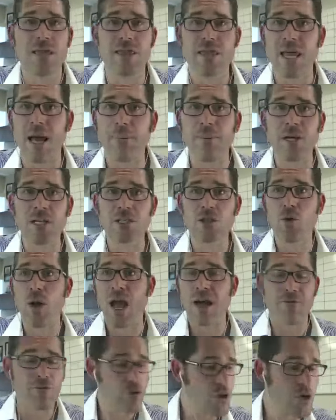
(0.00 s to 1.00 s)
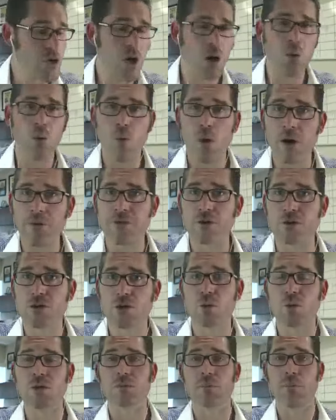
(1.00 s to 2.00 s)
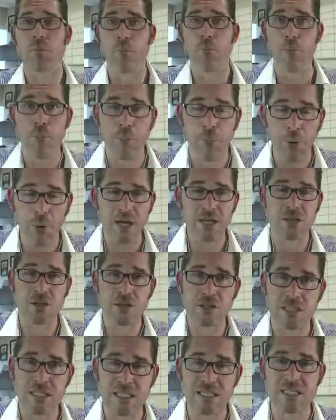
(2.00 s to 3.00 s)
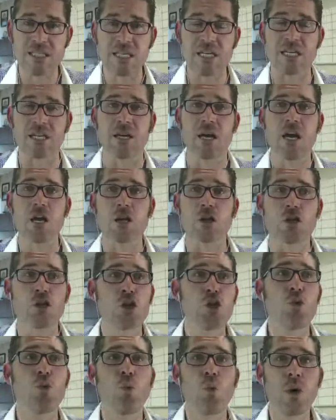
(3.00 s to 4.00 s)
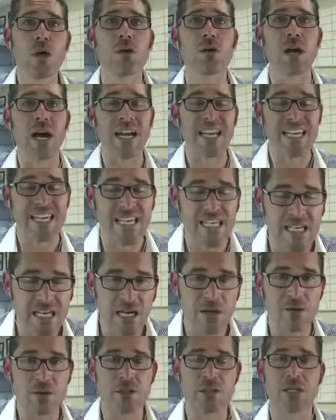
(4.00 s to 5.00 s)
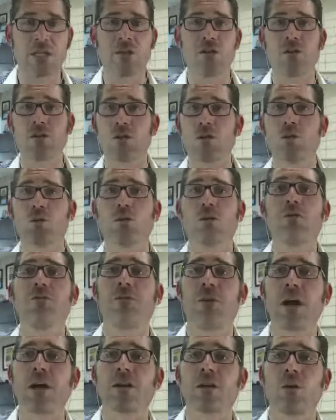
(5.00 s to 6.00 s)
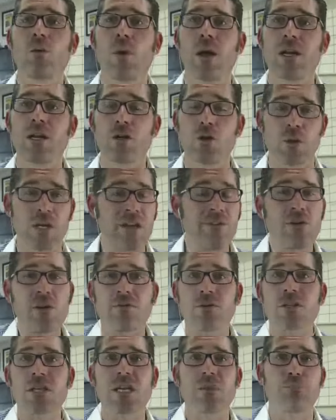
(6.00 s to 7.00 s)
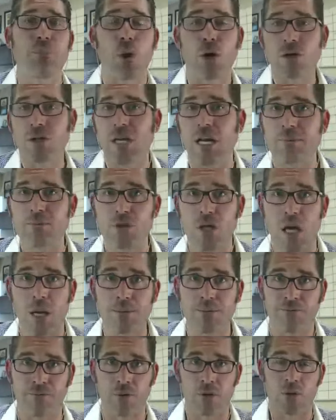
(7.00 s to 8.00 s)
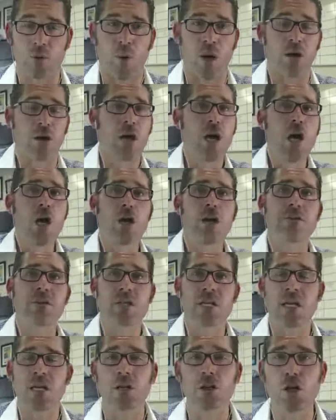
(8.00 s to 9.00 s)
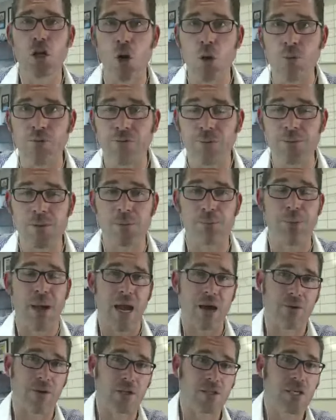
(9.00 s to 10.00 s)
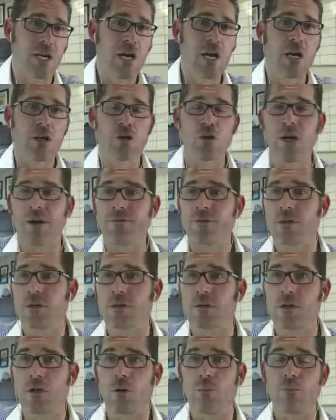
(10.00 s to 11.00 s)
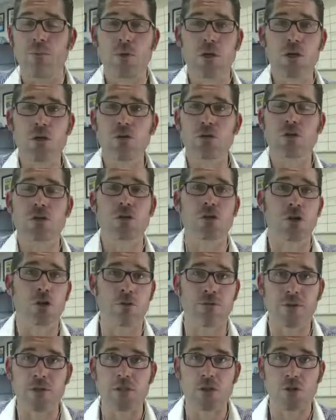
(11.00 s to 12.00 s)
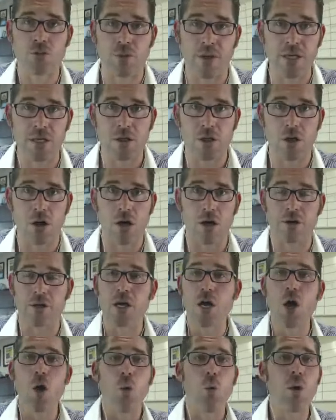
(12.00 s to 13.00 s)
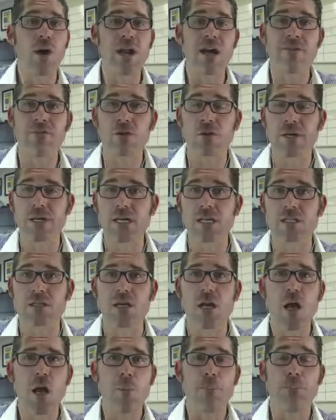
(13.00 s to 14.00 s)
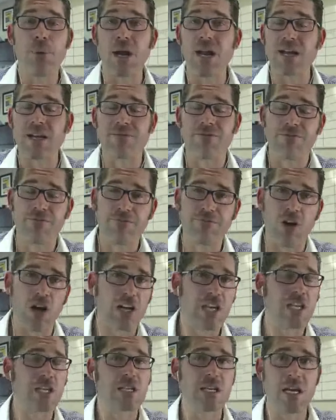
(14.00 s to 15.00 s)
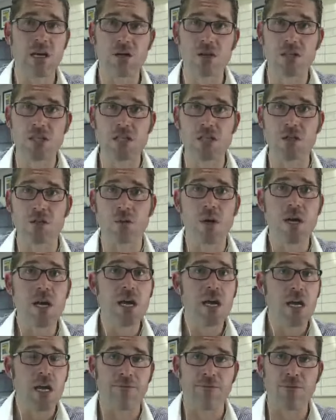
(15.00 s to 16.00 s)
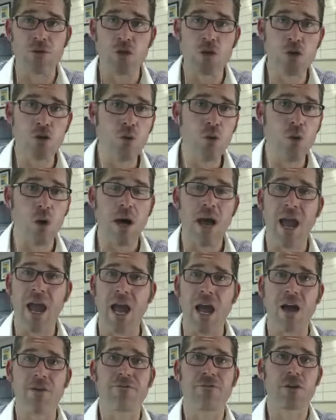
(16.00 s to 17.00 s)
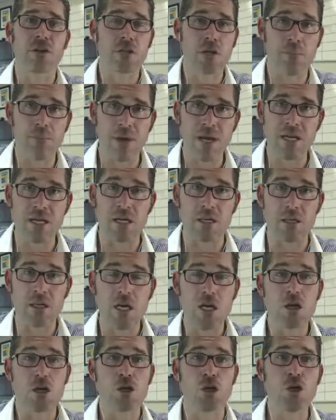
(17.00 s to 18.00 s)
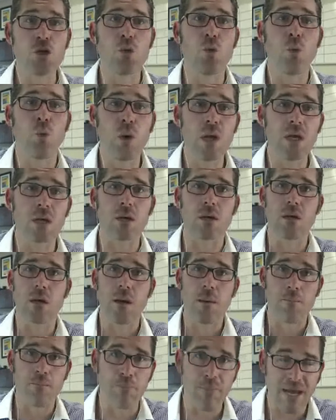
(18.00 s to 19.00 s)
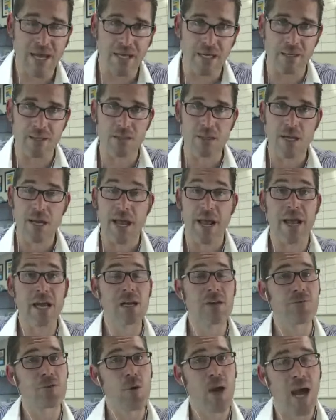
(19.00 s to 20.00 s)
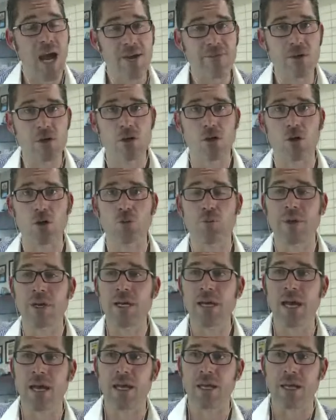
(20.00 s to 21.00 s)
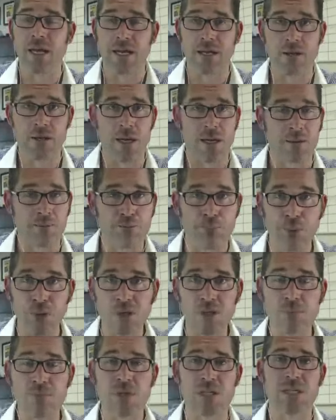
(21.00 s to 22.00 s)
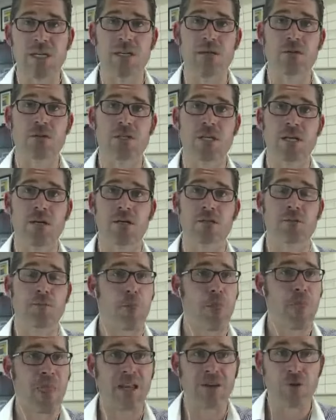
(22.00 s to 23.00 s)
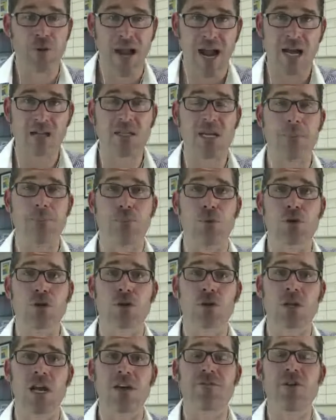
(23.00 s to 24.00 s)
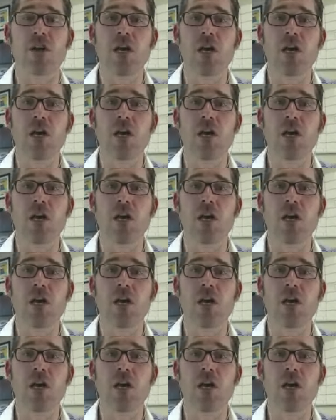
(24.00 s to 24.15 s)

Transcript: that means you have no other choice but to succeed. You will, I guarantee you, you will find a way to do it. Even if you have to take part-time jobs for a little while, you have to take a loan from your parents, you have to, you know, use your girlfriend's credit card, whatever it is. But I fucking guarantee you, if you have to make it, you will make it. And if you haven't called me and, and booked the McDaniel Challenge, and you're at that point in your life,